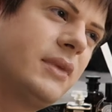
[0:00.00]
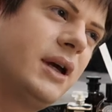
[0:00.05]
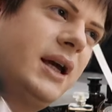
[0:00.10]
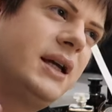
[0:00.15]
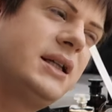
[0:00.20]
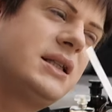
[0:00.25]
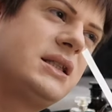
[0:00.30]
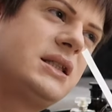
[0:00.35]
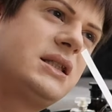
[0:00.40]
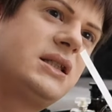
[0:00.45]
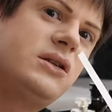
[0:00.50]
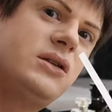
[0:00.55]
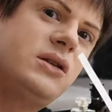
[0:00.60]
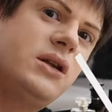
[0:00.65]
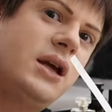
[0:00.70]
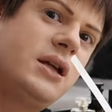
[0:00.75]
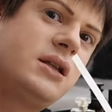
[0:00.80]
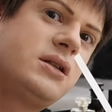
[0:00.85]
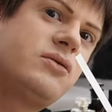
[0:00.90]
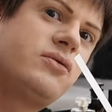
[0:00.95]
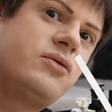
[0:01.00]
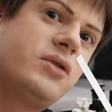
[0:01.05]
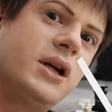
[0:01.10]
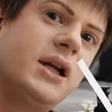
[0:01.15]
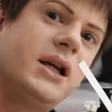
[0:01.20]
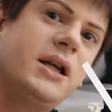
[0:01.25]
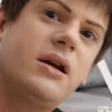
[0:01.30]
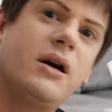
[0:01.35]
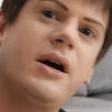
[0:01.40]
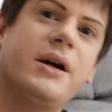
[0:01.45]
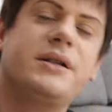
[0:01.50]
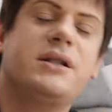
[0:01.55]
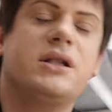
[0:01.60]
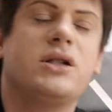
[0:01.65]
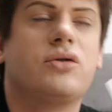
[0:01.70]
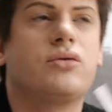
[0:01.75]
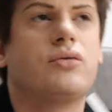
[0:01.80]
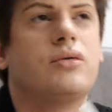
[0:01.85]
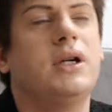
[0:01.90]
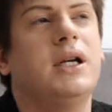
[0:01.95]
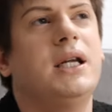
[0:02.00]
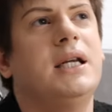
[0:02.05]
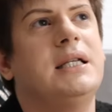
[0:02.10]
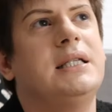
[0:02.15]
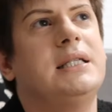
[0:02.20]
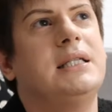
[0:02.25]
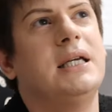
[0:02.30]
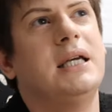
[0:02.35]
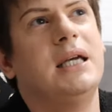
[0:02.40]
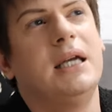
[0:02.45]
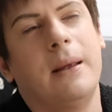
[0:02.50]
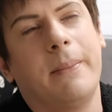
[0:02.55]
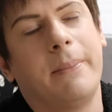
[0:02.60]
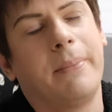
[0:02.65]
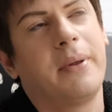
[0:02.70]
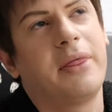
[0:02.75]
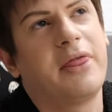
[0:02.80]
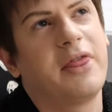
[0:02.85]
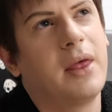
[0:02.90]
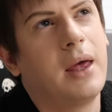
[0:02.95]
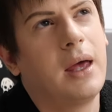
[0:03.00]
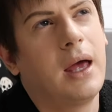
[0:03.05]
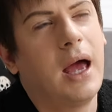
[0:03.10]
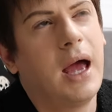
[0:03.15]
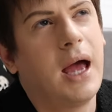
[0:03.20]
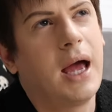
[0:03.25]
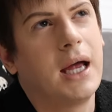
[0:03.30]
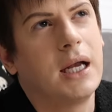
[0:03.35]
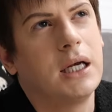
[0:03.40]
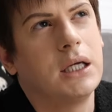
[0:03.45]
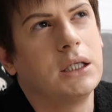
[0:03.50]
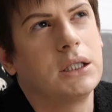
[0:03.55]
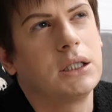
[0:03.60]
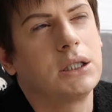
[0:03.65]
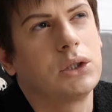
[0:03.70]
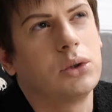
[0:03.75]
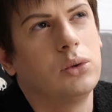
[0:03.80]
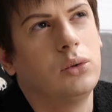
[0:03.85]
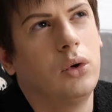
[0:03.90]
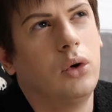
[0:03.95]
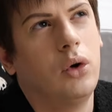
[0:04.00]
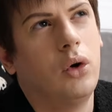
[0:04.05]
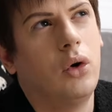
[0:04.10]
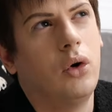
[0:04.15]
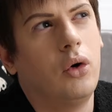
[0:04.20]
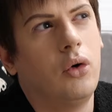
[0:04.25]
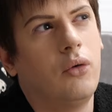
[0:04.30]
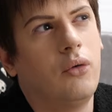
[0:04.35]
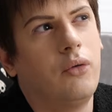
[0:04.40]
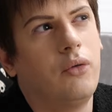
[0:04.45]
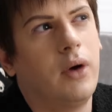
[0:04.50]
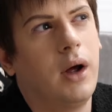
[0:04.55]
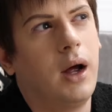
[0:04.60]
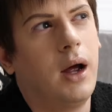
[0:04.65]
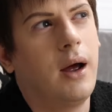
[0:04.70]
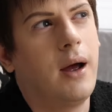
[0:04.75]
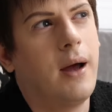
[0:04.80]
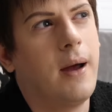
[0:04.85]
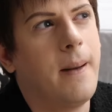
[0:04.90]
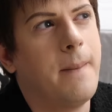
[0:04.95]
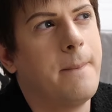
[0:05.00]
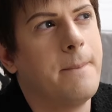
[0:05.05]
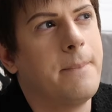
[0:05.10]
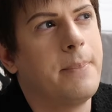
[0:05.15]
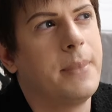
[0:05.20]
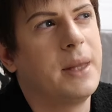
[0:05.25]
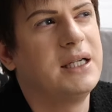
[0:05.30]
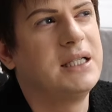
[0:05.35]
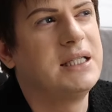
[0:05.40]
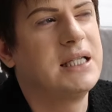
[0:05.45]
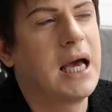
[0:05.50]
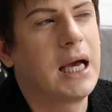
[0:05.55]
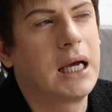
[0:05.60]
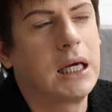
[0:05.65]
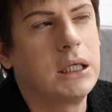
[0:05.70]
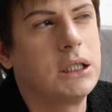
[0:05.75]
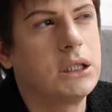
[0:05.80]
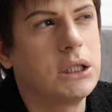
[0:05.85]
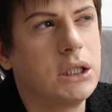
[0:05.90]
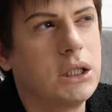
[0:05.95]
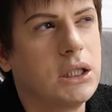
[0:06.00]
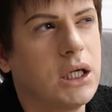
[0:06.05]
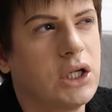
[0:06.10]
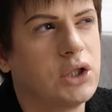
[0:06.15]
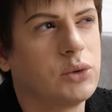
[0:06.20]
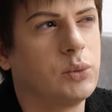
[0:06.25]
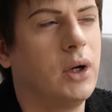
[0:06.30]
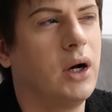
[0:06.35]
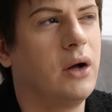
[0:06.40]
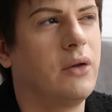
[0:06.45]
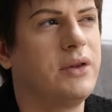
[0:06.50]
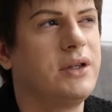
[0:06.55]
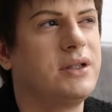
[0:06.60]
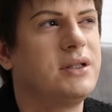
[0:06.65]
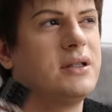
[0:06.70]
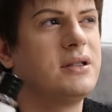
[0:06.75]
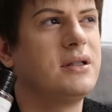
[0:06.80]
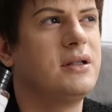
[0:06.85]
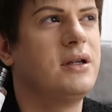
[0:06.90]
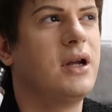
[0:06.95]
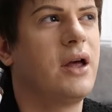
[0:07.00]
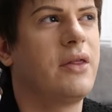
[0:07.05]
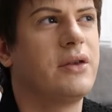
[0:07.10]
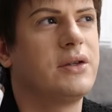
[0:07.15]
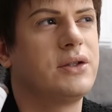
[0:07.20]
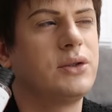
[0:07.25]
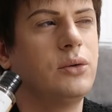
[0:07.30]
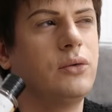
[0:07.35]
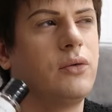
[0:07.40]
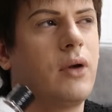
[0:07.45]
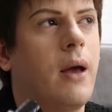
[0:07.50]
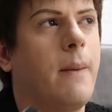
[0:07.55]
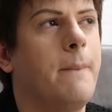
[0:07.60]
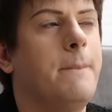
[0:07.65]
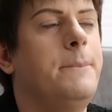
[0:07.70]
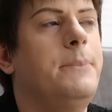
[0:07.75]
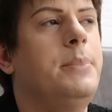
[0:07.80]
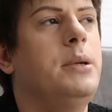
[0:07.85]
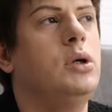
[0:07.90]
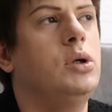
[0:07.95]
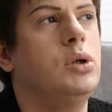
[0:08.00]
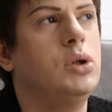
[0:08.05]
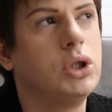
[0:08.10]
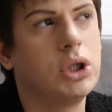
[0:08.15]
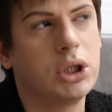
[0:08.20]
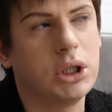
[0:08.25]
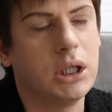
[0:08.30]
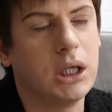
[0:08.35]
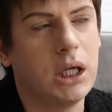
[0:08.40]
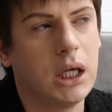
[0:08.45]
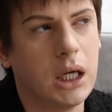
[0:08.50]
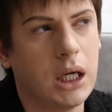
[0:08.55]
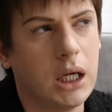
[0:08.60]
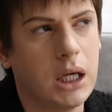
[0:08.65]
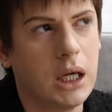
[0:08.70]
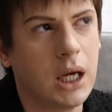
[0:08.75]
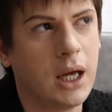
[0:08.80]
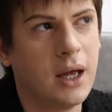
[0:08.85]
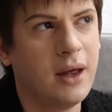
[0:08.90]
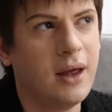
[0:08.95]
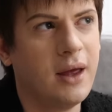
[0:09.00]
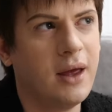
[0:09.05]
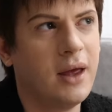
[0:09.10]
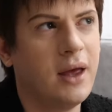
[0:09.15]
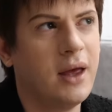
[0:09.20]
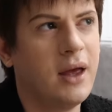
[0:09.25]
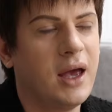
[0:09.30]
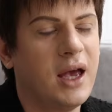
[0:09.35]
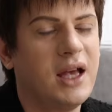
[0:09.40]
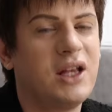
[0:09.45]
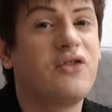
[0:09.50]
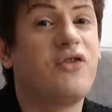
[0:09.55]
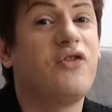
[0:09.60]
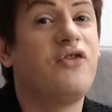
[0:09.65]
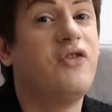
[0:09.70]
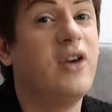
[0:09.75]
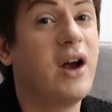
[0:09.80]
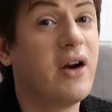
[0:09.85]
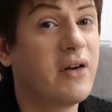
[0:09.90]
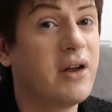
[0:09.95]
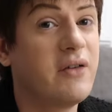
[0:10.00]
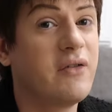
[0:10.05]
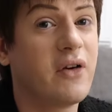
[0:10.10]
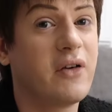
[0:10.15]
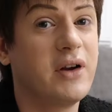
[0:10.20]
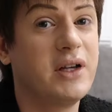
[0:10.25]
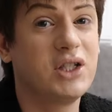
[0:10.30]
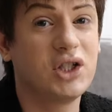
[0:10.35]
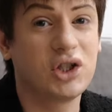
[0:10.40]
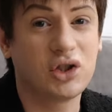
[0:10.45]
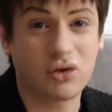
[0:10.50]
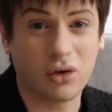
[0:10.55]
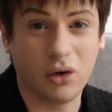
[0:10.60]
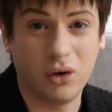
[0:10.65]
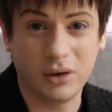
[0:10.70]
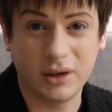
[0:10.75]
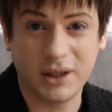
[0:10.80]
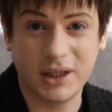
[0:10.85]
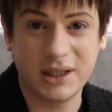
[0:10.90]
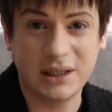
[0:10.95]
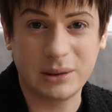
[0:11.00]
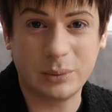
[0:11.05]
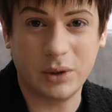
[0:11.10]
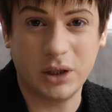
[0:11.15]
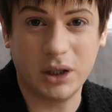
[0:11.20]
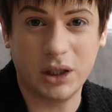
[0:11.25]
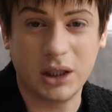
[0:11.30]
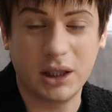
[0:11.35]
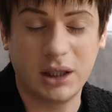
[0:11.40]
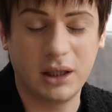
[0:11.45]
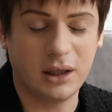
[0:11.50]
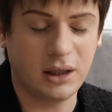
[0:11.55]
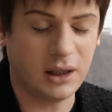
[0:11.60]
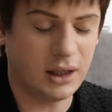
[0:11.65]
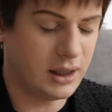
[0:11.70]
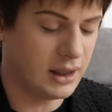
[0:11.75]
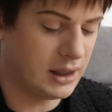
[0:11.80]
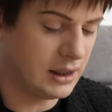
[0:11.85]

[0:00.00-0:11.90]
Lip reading: It's really nice, it's really deep and sort of decadent as well. This is another sort of like bougie, it's very, very strong, this one.